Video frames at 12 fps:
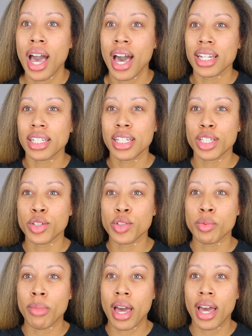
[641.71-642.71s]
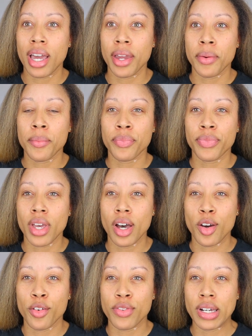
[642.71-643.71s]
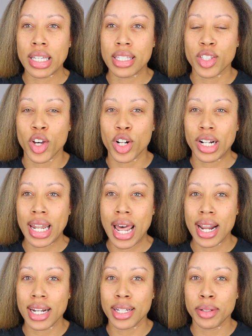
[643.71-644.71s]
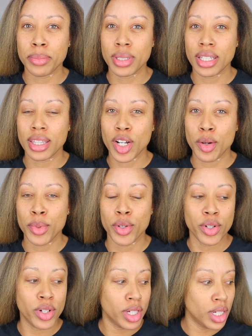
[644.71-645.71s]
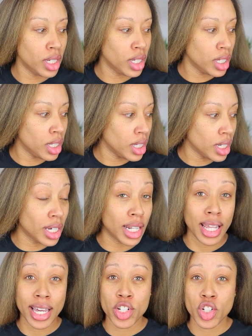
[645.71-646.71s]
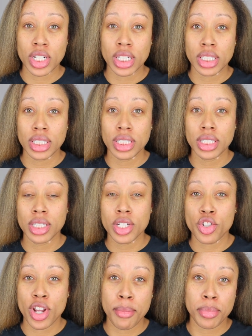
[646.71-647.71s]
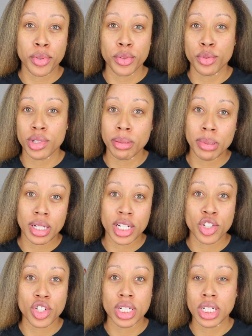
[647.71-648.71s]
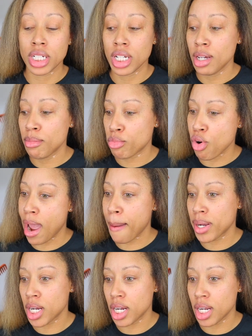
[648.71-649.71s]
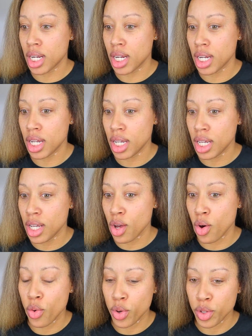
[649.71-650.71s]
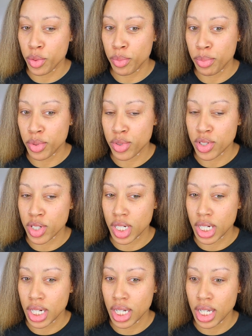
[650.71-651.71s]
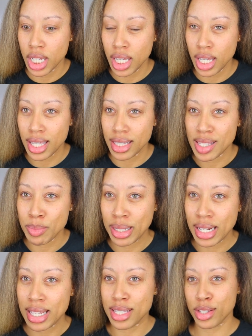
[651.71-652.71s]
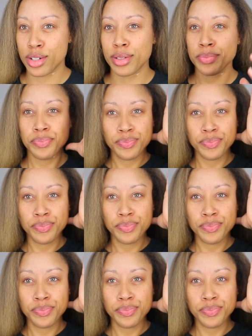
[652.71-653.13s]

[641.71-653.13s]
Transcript: I did use my Uncle Funky's Daughter lineup, the Thermal Collection, shampoo, deep condition, primer, oil booster, and the split end serum.